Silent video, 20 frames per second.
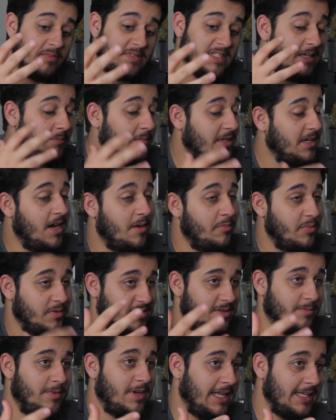teaming up with
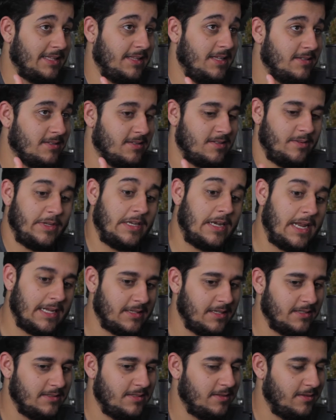someone like this. I mean,
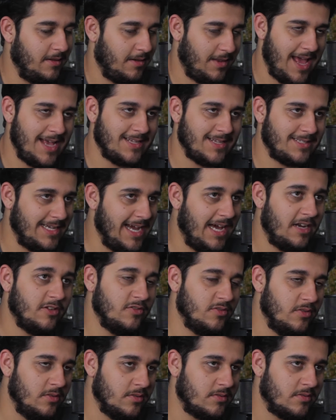like they said, the last guy to
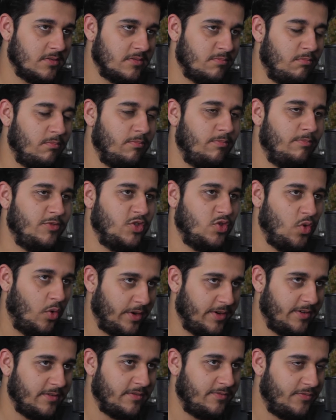do this was
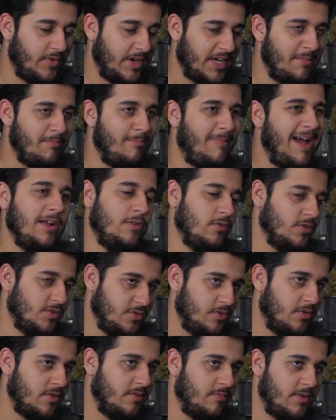Jordan, freaking Michael
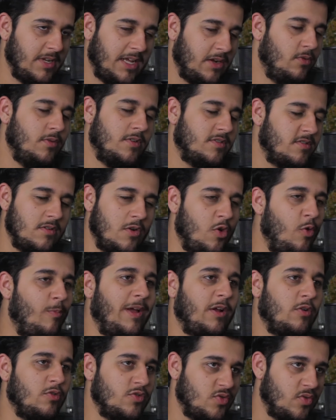Jordan. Like who doesn't know who
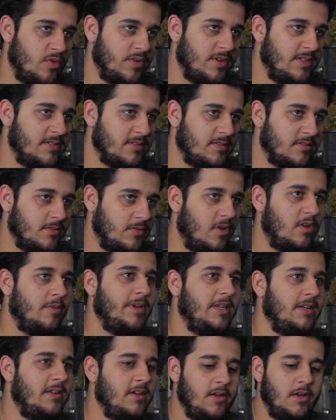Michael Jordan is? You know what I
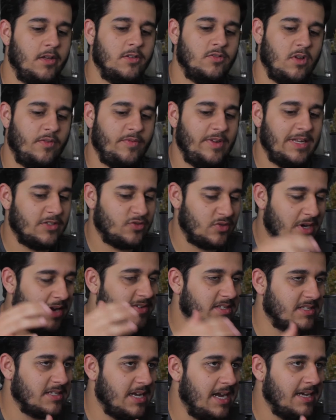mean? So I feel like
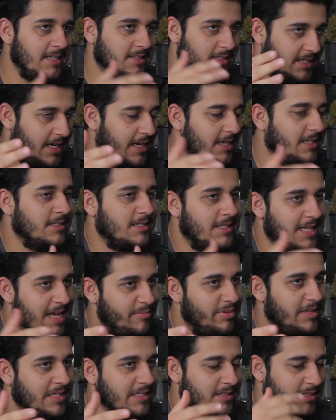Travis Scott is getting to
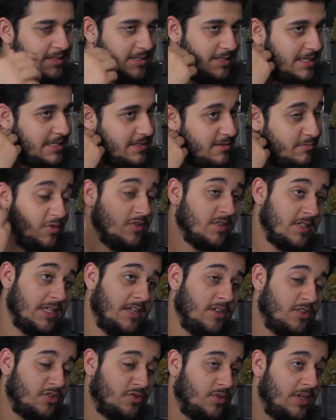that place in the music
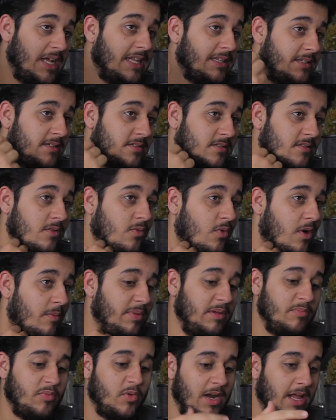industry at least, where
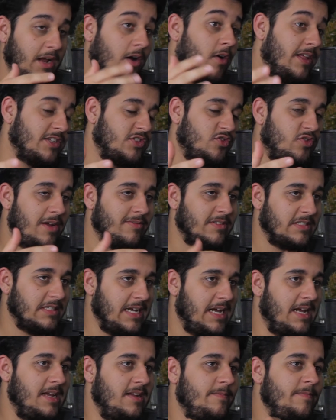people are like, "Oh, that's Travis
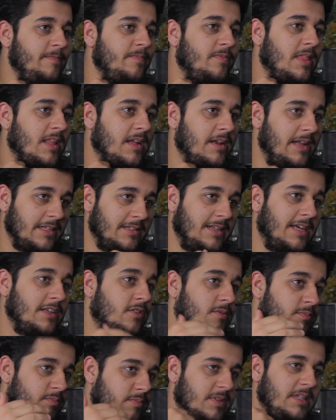Scott." Yep. Like
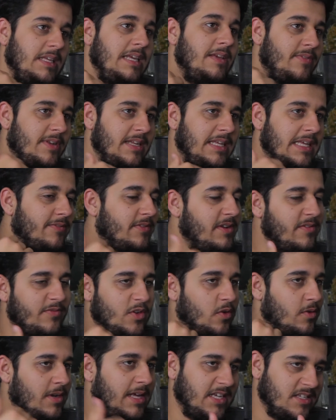even if you
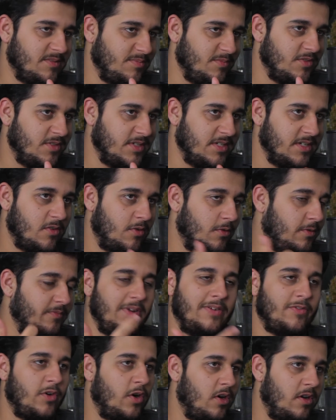don't like his music or you've
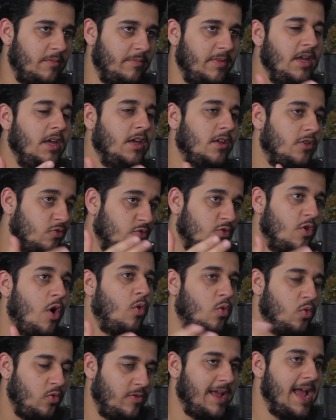never heard him, you know
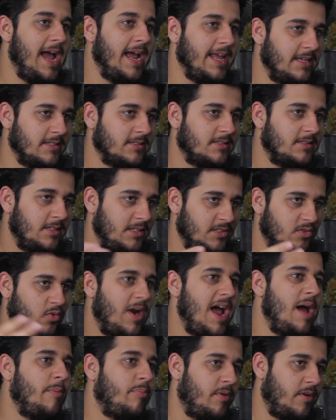who the guy is. He's a
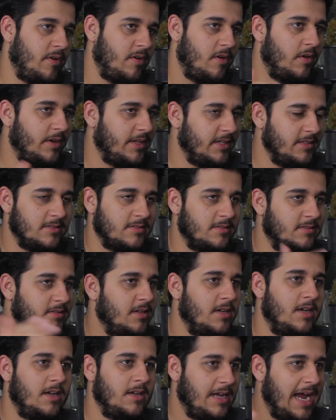rapper, or he's
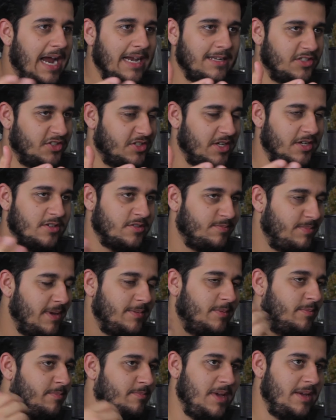Kylie Jenner's
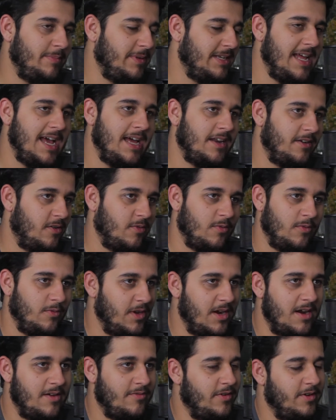baby daddy, or
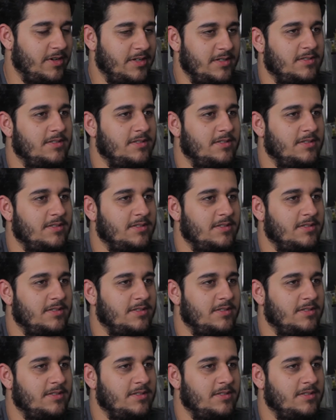whatever it is.